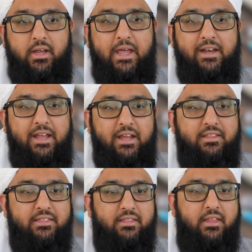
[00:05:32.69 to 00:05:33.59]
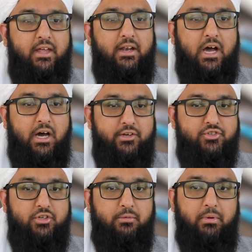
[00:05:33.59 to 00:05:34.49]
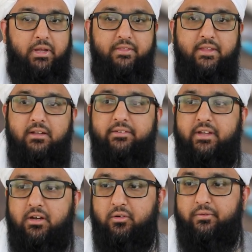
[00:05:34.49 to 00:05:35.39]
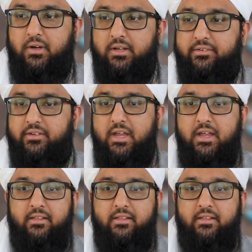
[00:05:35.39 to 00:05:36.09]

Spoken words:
And in that hardship, in that sacrifice,